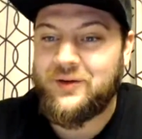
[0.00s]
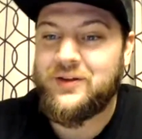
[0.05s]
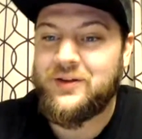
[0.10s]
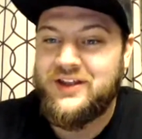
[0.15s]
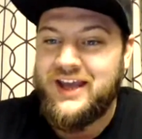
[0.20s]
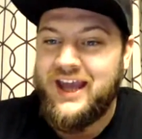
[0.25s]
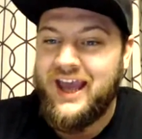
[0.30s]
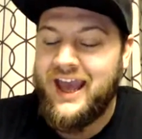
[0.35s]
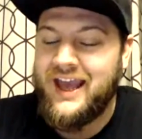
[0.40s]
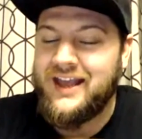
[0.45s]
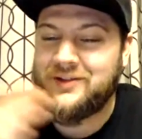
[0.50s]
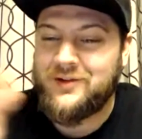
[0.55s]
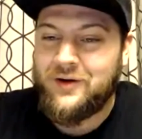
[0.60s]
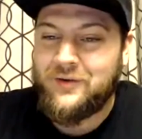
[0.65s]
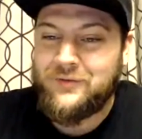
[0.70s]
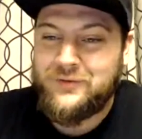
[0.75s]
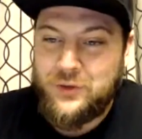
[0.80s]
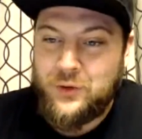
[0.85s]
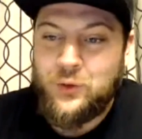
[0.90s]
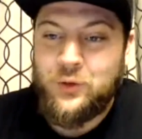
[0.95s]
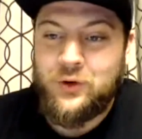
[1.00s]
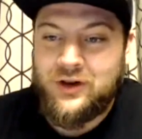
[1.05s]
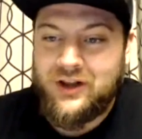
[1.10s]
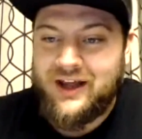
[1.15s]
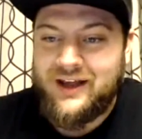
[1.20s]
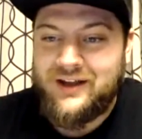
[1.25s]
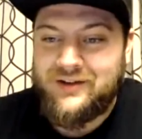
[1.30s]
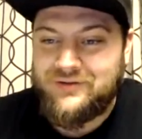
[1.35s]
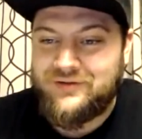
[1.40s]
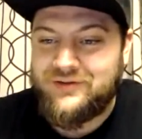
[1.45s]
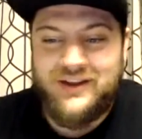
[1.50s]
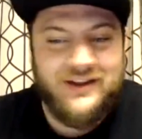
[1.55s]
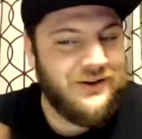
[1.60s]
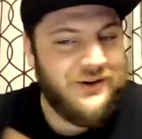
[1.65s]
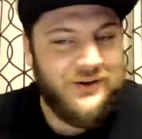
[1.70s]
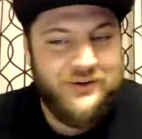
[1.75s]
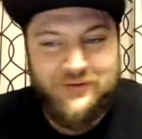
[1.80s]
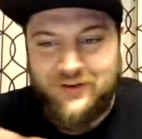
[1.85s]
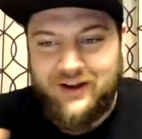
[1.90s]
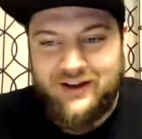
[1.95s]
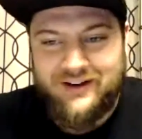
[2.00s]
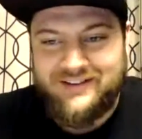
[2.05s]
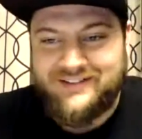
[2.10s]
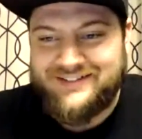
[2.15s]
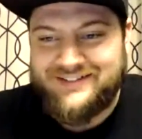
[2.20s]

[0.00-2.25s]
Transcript: the end of your life, then you're fine.